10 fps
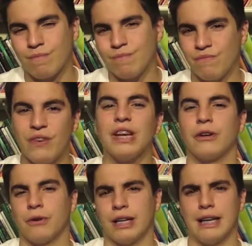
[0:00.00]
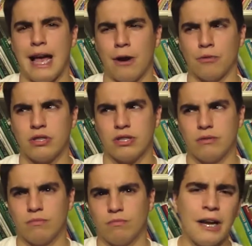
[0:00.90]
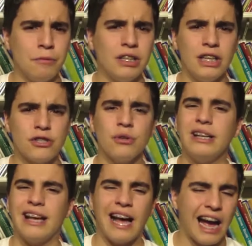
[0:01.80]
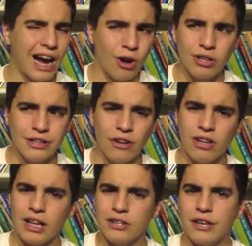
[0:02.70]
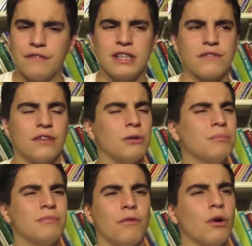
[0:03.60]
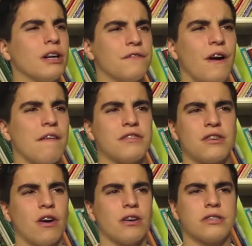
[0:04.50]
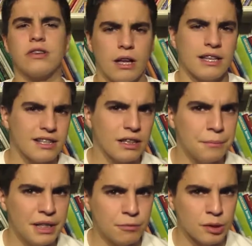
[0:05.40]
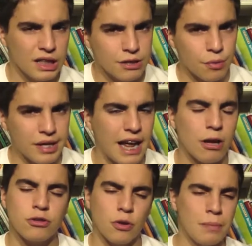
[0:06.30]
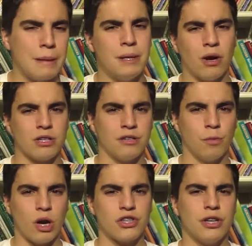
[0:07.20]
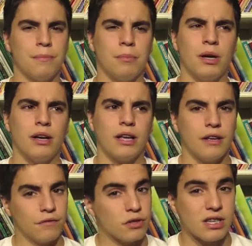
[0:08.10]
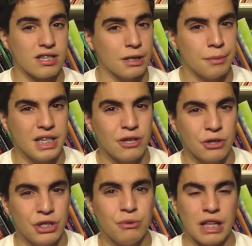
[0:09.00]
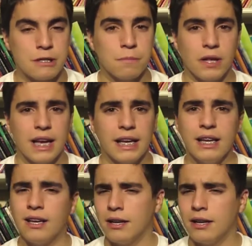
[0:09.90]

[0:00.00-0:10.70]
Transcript: figuring it out. I really enjoyed it. All in all, I'll give this film 4 out of 5 stars. It's in limited release right now, so it may be hard to watch it, but if there's a cinema near you that's playing it,